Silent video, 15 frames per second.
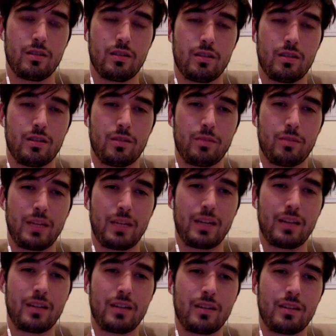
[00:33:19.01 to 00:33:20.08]
Oh
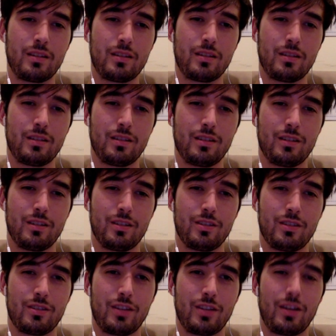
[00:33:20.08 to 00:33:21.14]
man.
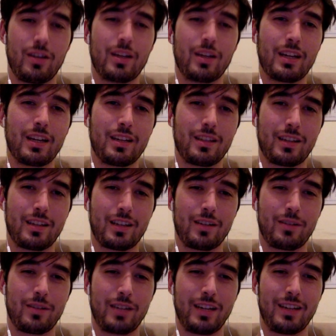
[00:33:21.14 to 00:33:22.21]
So now I kind of like how
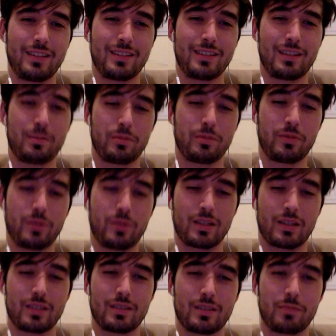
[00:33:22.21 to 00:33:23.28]
we had it set up before,
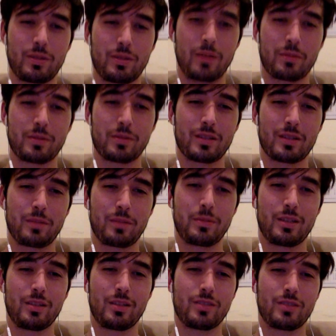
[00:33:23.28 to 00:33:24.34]
because I'm going to
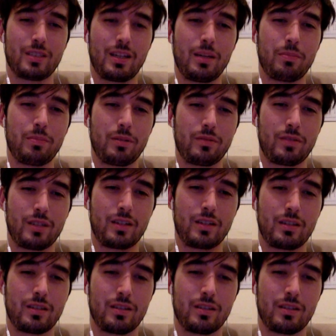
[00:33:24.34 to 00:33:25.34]
use a type of here.